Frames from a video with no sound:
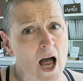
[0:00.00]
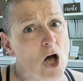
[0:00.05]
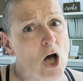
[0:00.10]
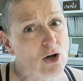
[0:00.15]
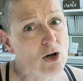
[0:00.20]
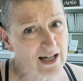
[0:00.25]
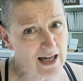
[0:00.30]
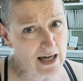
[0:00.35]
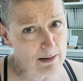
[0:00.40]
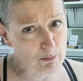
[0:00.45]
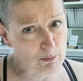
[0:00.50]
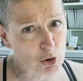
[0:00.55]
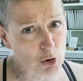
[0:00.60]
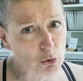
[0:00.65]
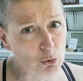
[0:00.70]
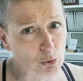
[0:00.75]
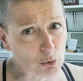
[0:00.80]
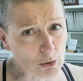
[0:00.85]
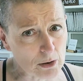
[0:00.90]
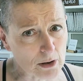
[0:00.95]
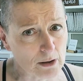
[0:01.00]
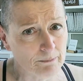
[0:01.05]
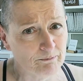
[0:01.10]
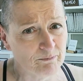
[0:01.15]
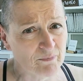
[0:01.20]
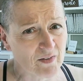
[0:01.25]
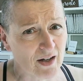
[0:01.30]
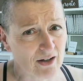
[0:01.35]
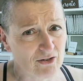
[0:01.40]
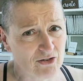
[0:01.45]
keep cool.
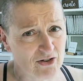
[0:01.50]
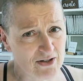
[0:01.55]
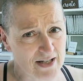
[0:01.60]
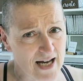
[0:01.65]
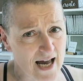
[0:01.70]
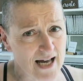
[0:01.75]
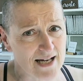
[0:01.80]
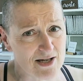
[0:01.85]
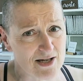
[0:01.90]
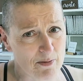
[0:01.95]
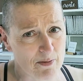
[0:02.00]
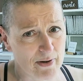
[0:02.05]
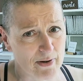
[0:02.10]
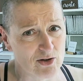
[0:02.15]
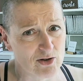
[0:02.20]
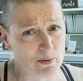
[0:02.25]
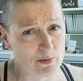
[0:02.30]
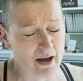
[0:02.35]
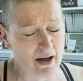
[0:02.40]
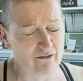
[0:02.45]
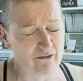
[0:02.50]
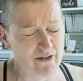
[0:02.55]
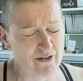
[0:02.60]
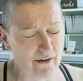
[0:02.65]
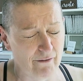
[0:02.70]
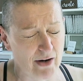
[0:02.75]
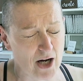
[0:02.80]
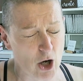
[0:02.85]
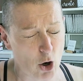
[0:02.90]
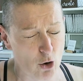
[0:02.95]
Today is supposed to be a
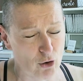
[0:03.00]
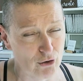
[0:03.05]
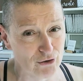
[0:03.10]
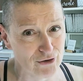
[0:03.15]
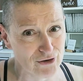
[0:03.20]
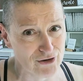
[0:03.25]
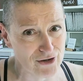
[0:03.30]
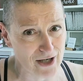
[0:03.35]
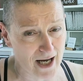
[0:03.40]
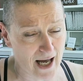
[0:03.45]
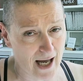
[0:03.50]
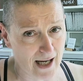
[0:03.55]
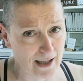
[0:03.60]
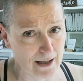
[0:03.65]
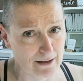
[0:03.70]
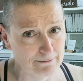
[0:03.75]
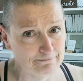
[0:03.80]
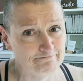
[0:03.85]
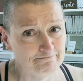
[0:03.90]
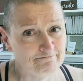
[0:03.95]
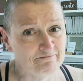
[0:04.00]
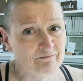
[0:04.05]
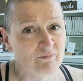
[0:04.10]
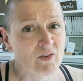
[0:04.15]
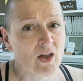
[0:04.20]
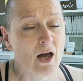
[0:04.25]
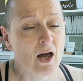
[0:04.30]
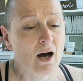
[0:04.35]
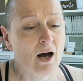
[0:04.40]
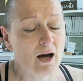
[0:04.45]
very hot day.
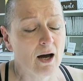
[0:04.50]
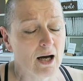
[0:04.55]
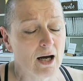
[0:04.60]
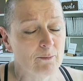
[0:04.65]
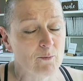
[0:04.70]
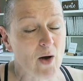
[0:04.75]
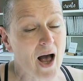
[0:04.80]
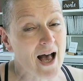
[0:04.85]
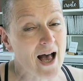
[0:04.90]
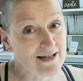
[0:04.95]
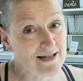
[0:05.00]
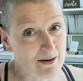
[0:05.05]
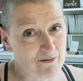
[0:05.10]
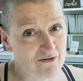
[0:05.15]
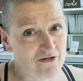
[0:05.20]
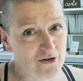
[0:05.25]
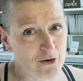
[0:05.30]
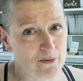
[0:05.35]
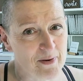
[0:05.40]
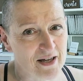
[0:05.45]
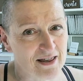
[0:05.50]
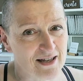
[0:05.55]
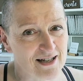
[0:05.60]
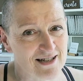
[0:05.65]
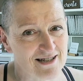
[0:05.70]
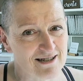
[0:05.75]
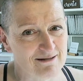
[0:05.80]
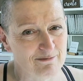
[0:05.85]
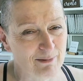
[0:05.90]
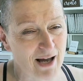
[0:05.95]
As I'm filming
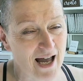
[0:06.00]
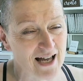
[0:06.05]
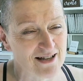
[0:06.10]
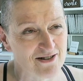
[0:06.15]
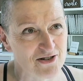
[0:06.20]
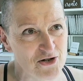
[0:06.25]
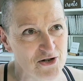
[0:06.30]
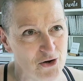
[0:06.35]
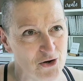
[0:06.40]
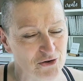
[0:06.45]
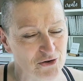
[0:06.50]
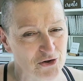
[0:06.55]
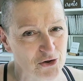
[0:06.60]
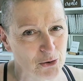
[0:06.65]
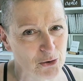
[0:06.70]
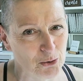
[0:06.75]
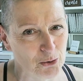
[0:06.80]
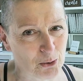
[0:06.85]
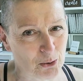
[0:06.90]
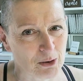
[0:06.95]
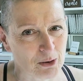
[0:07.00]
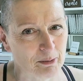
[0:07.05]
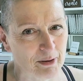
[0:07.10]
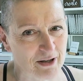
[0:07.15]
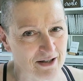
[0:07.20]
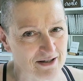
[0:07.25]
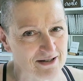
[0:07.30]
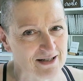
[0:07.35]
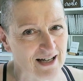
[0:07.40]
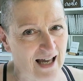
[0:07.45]
this, it's not cool,
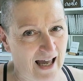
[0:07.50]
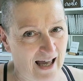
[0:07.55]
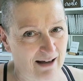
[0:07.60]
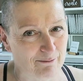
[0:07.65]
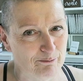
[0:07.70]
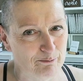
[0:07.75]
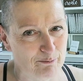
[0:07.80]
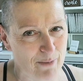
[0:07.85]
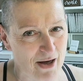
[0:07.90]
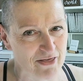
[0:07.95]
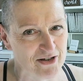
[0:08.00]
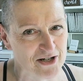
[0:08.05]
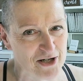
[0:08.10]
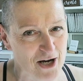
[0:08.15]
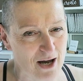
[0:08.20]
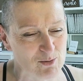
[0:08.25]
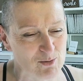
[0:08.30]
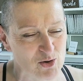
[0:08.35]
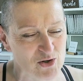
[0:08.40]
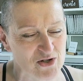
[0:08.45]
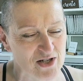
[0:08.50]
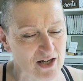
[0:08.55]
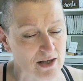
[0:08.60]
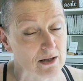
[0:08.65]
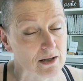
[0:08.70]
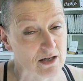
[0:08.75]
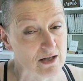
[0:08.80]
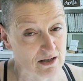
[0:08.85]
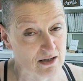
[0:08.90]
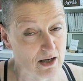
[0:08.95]
but by the time you see
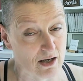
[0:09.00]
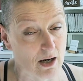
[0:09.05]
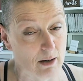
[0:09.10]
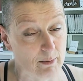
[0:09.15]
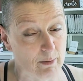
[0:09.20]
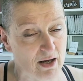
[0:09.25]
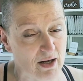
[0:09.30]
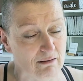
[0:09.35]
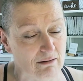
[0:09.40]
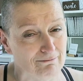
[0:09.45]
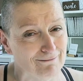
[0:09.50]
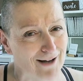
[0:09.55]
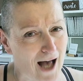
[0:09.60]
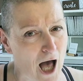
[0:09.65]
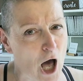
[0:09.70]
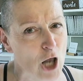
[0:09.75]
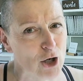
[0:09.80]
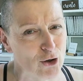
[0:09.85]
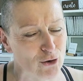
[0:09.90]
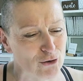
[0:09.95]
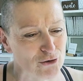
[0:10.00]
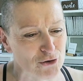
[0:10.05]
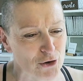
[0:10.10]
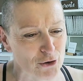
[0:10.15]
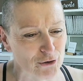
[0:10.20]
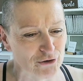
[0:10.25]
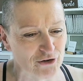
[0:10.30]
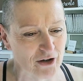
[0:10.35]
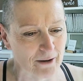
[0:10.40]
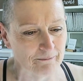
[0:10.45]
this, it's going to be a lot
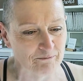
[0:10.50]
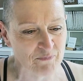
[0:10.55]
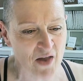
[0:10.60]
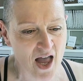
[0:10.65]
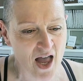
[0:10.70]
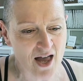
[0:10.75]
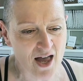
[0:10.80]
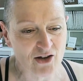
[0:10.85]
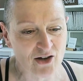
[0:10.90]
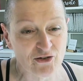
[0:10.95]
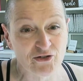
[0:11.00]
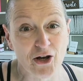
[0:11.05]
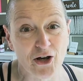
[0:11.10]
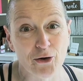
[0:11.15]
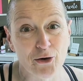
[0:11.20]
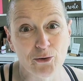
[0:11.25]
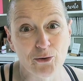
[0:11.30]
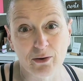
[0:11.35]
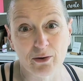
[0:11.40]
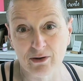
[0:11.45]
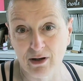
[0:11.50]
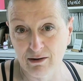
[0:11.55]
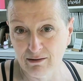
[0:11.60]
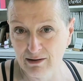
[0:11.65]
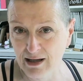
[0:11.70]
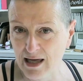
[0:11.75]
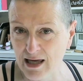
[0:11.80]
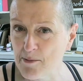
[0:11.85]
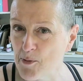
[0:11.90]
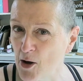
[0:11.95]
hotter. So
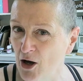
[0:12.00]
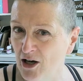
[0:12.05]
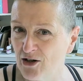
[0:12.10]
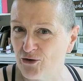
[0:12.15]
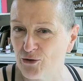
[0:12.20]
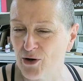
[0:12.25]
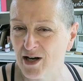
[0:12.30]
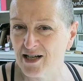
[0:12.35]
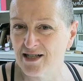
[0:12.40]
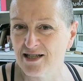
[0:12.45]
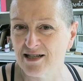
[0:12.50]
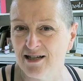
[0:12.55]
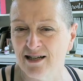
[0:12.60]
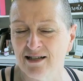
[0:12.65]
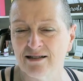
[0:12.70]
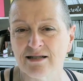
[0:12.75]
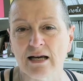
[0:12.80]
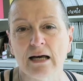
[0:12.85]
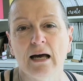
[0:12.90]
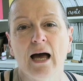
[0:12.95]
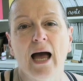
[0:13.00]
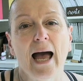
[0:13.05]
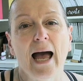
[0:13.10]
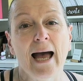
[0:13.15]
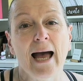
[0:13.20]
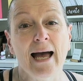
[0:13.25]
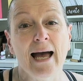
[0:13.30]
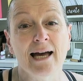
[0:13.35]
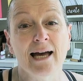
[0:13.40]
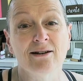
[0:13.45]
keep hydrated,
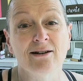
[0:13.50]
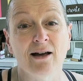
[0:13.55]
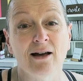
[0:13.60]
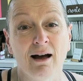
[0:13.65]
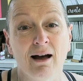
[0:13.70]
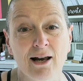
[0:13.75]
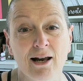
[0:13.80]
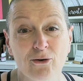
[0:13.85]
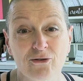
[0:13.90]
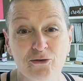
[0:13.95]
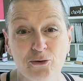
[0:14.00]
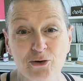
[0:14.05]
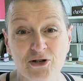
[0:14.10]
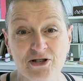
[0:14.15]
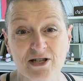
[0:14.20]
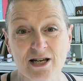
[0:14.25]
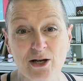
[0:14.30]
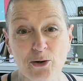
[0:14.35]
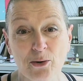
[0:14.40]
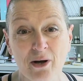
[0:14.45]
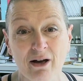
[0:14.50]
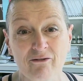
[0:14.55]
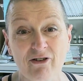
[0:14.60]
and I look forward to seeing you